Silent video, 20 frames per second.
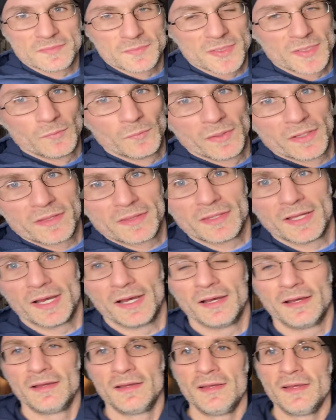me with
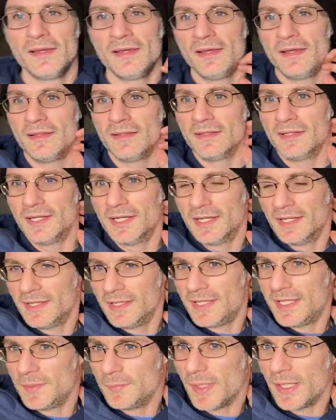
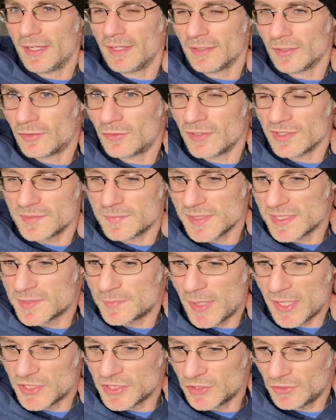He-Man Christmas
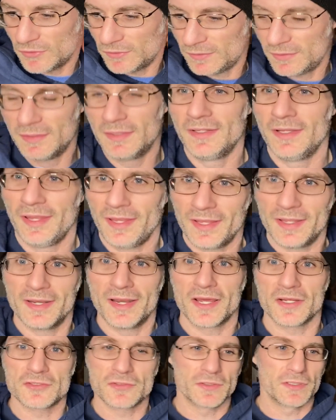special, and
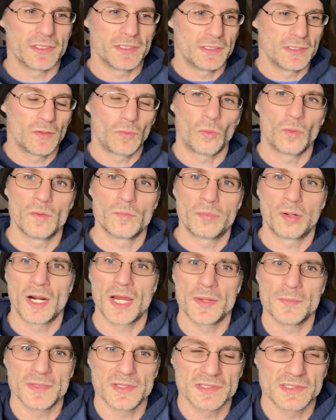actually Horde
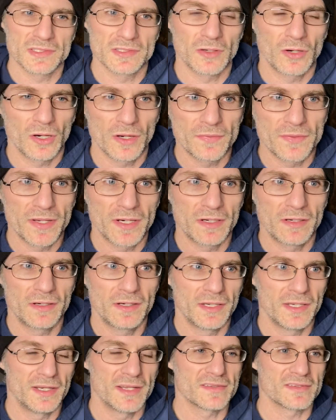Prime is on there.
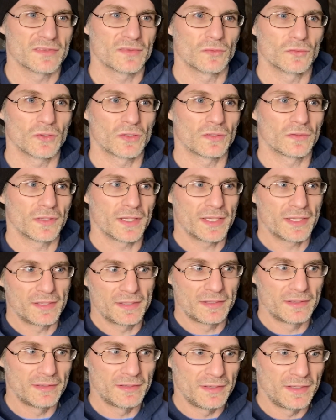He doesn't look
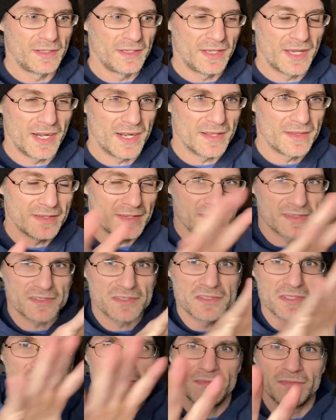like anything. He's
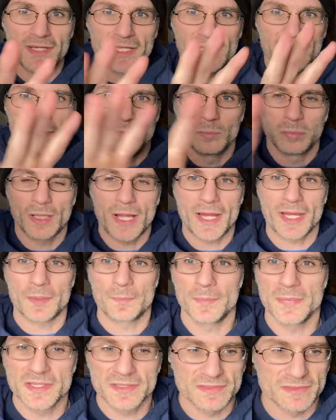just kind of like a black
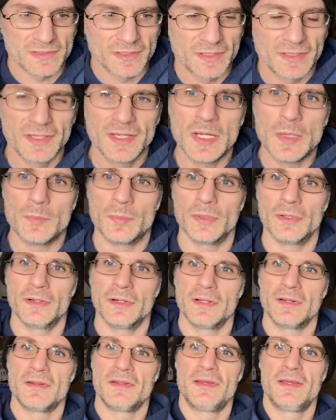mist.
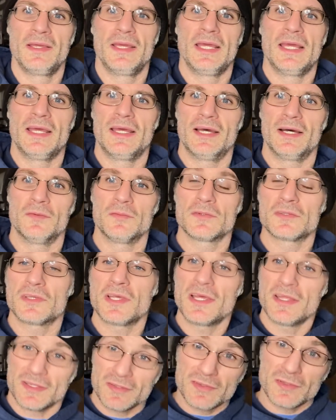But I will
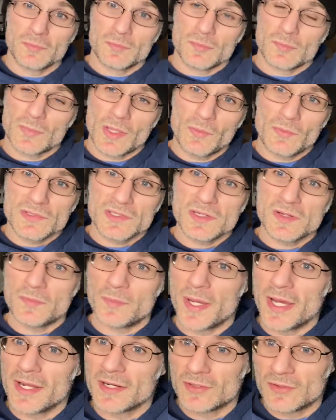say that wasn't a
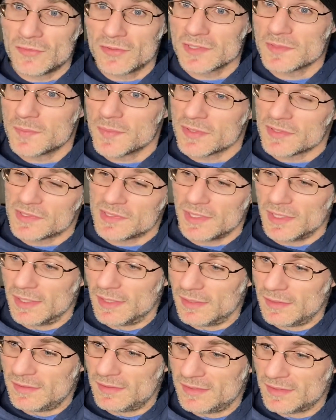bad Christmas
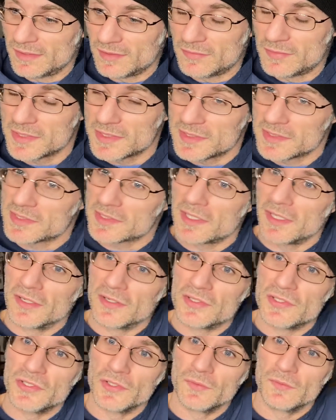
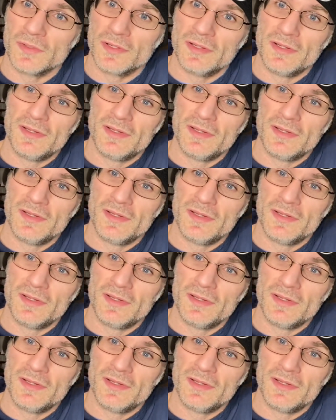cartoon.